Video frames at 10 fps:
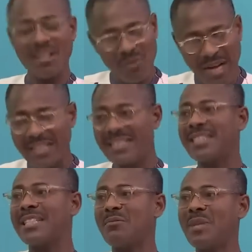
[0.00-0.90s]
The blind
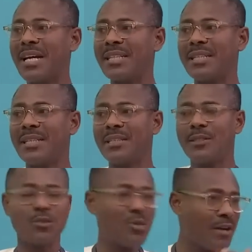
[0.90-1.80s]
leading the blind.
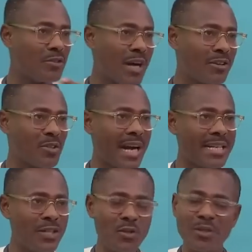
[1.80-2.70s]
You are a
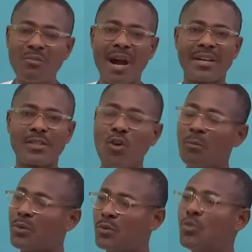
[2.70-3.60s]
newly married
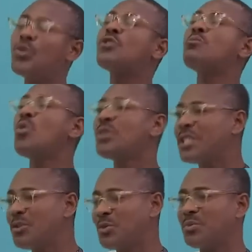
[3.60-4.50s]
couple. Who is
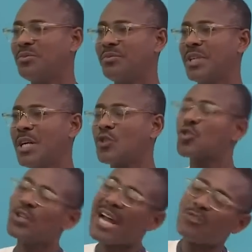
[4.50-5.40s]
molding you
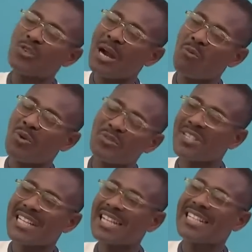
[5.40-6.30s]
so that you can
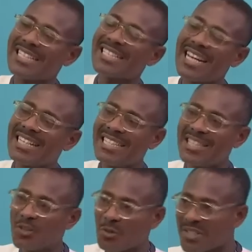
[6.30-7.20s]
withstand the
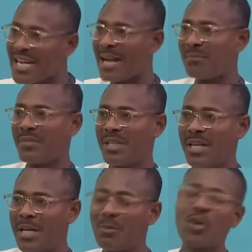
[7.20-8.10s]
challenges of time?
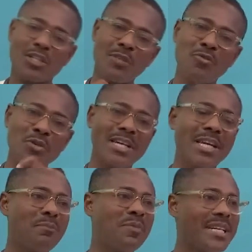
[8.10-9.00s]
Because if you
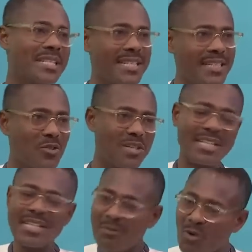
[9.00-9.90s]
keep listening to
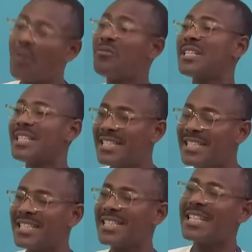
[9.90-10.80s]
the same
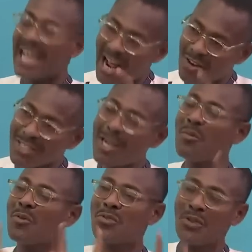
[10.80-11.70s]
conversations, the
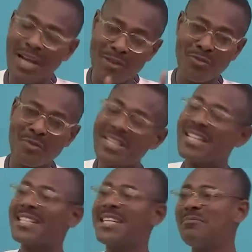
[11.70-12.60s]
outcome of your life will be
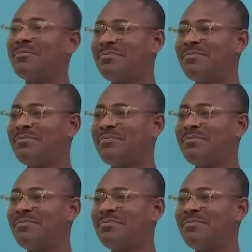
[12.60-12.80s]
the same.